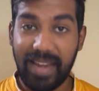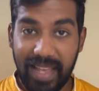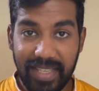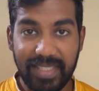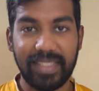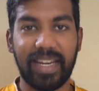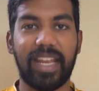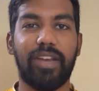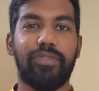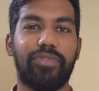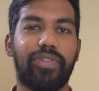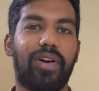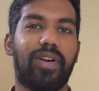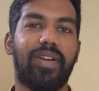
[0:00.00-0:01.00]
less
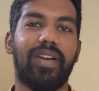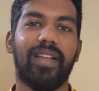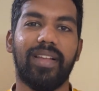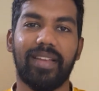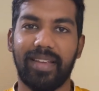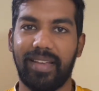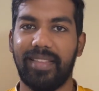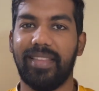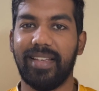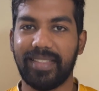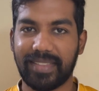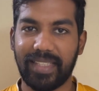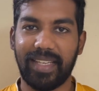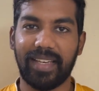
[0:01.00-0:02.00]
rainfall in
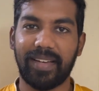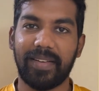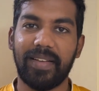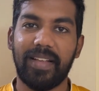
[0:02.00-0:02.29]
this year.